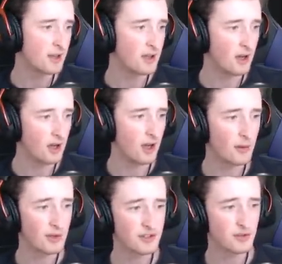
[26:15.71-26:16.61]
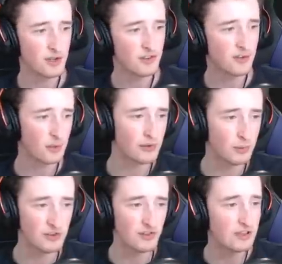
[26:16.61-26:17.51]
Uh, I would like to address the
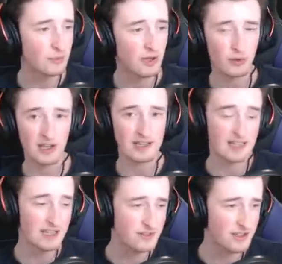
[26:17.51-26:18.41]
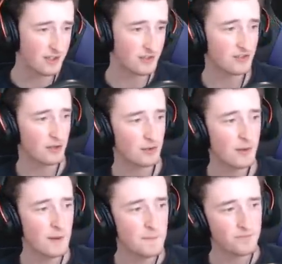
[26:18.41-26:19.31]
response CDPR would like to give to this. So,
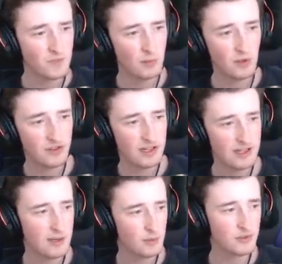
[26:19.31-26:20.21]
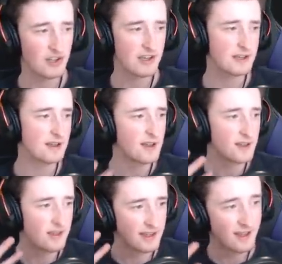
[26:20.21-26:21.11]
most likely they will say,
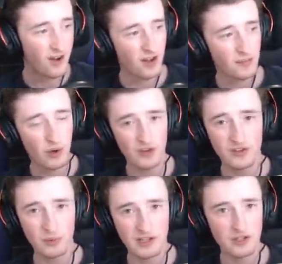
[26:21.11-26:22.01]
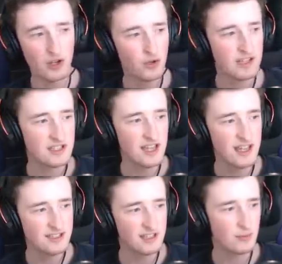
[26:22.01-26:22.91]
they can't possibly know the
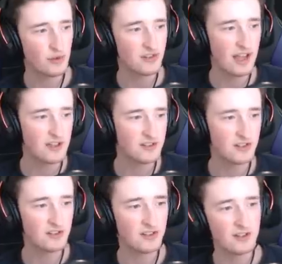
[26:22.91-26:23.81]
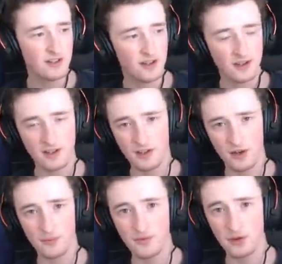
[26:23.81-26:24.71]
intent in most cases. Uh, you
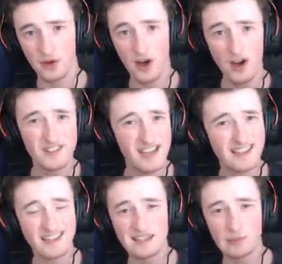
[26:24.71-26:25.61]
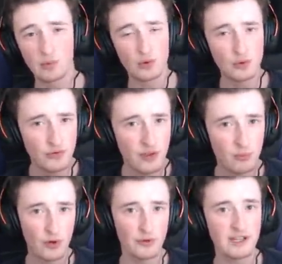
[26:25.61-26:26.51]
know, you can't technically prove that
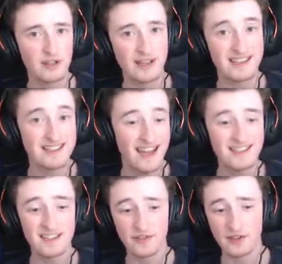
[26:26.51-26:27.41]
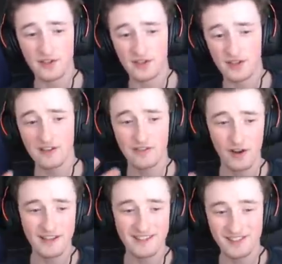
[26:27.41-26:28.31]
Proneo intended for his
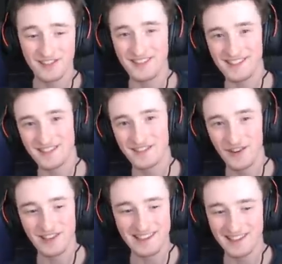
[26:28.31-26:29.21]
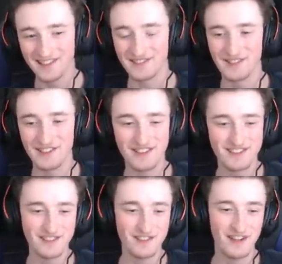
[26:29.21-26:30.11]
friends and colleagues and whatnot
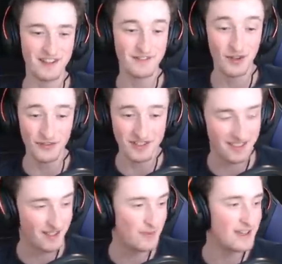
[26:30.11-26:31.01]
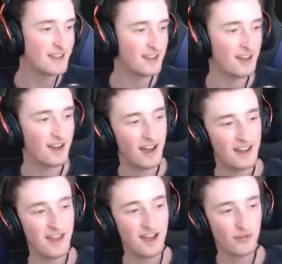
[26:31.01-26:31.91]
to uh, forfeit to him, uh,
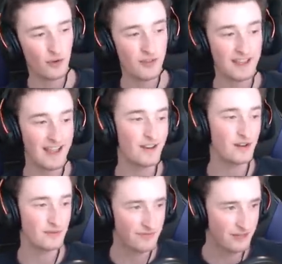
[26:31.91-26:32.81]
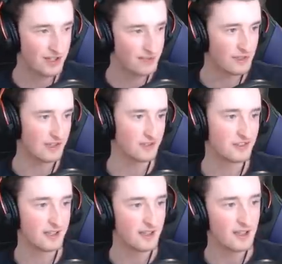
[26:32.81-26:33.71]
and therefore they cannot find him
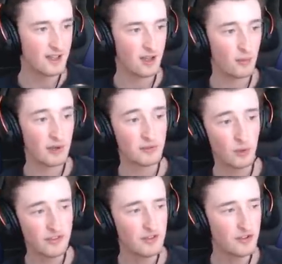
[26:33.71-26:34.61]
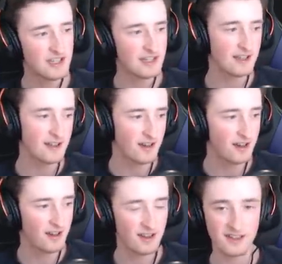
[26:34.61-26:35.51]
guilty. Uh, but it's worth noting,
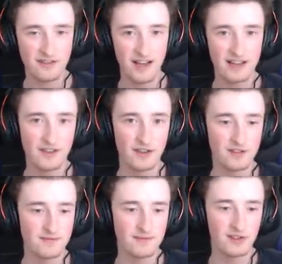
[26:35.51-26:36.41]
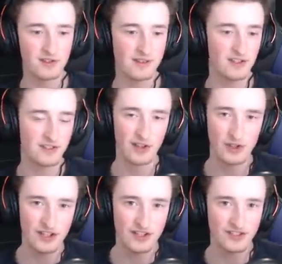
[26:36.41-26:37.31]
uh, in fact, that this
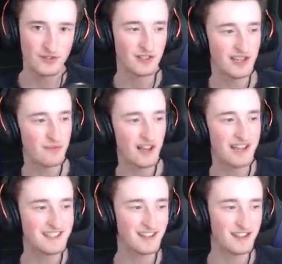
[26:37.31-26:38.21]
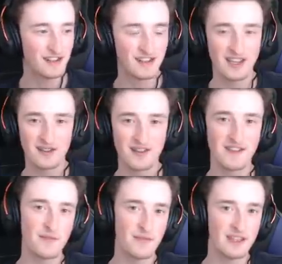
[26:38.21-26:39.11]
logic doesn't really apply to things like
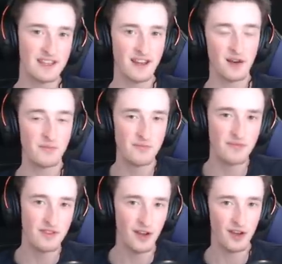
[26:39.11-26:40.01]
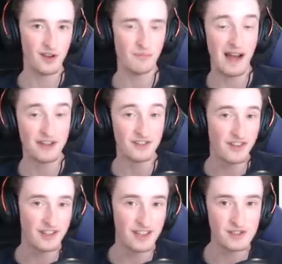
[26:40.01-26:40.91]
the uh, the bans
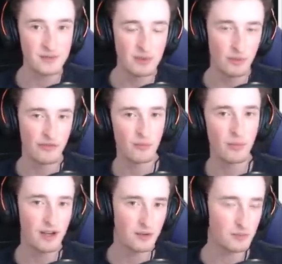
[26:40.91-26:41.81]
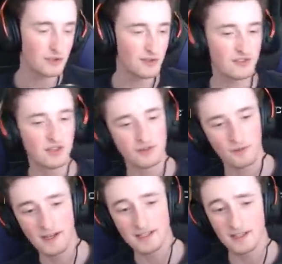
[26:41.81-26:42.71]
that are given to people for bug abuse,
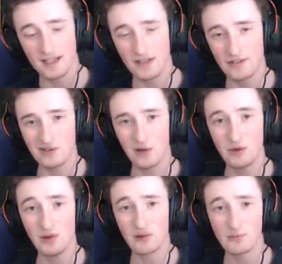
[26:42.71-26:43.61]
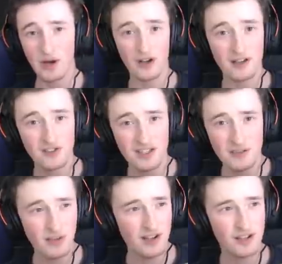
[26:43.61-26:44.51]
right? If you abuse a bug,
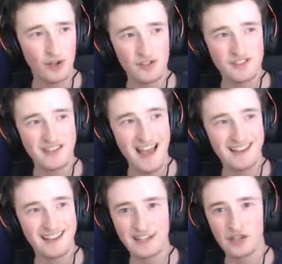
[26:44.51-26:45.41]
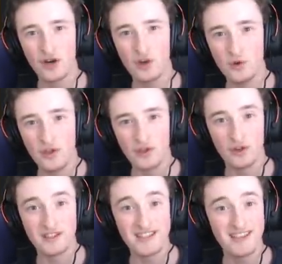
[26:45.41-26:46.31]
CDPR cannot technically know that
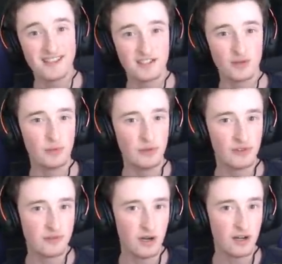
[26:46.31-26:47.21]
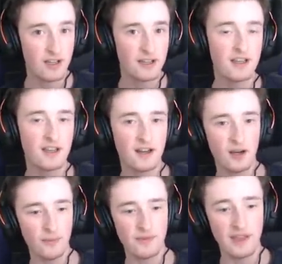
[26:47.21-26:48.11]
you're intending to abuse the bug.
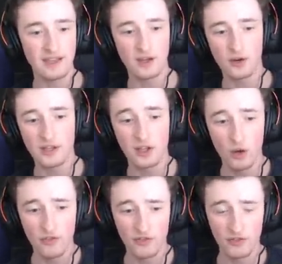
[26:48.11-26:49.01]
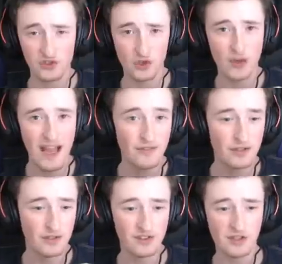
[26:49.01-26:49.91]
Um, they can only go off of strong
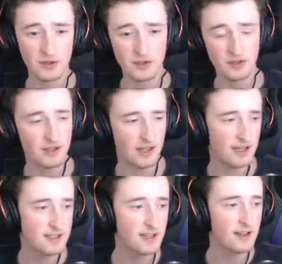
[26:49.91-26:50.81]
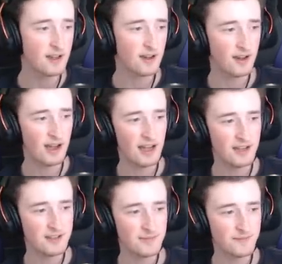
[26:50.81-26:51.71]
evidence that you're doing that. Uh, and